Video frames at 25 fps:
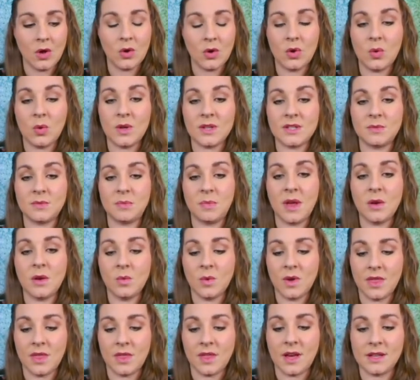who has
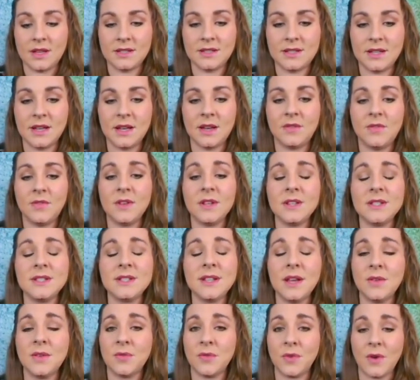been with us, it
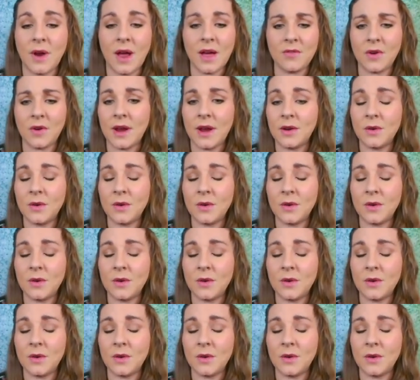feels like forever.